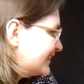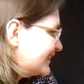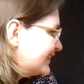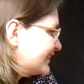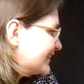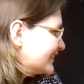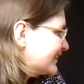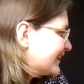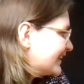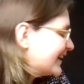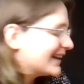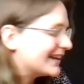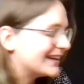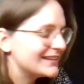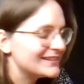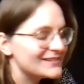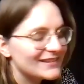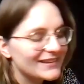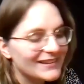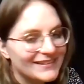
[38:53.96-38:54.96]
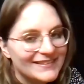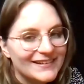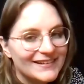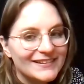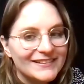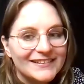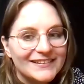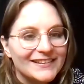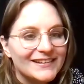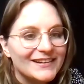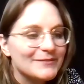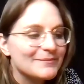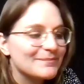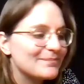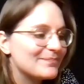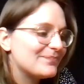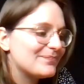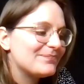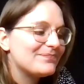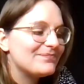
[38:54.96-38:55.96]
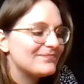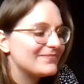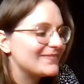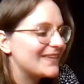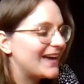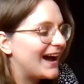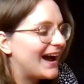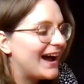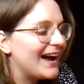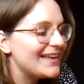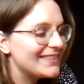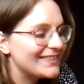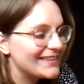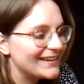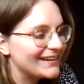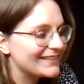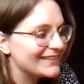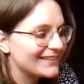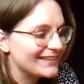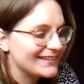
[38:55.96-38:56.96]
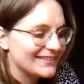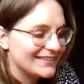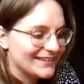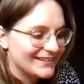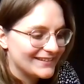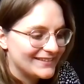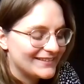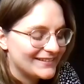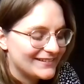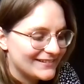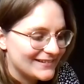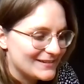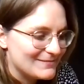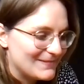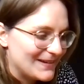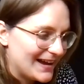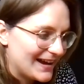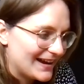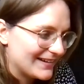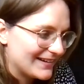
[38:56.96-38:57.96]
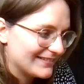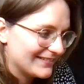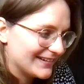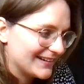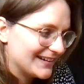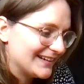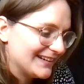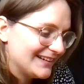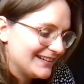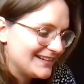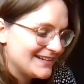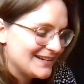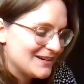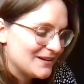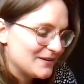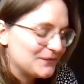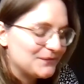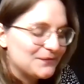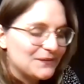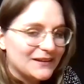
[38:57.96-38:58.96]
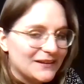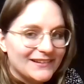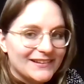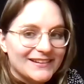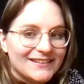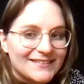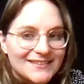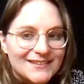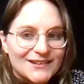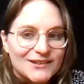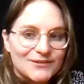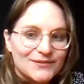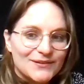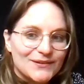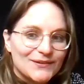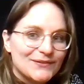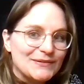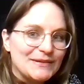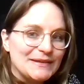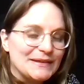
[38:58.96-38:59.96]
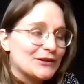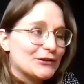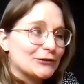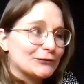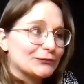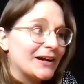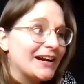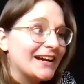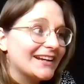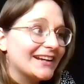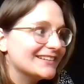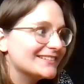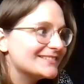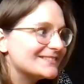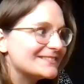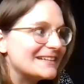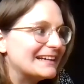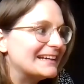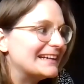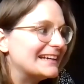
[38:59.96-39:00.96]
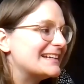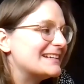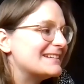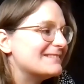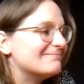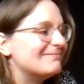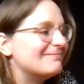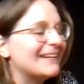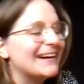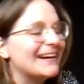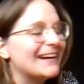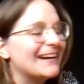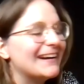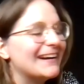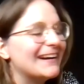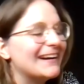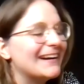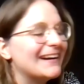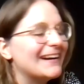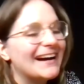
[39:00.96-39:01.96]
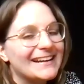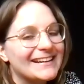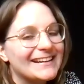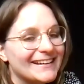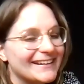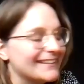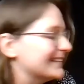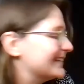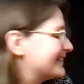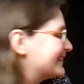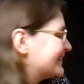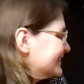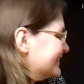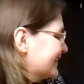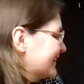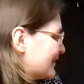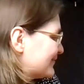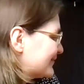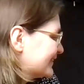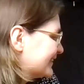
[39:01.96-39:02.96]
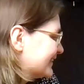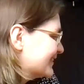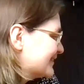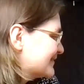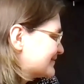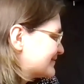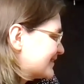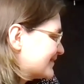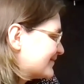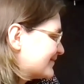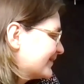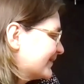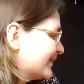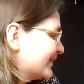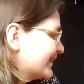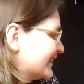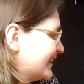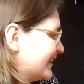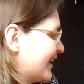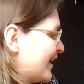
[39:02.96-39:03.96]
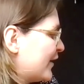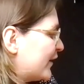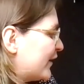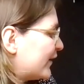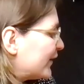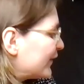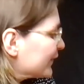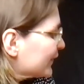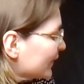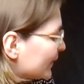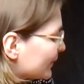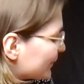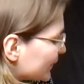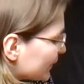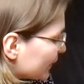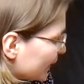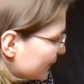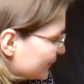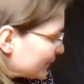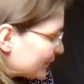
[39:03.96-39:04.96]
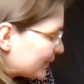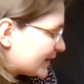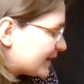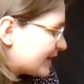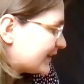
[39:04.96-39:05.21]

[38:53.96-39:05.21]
Yeah. So, I think that the screamy, angry feeling stuff is great, but I know it's definitely not for everyone. Also, I'm sorry if you can hear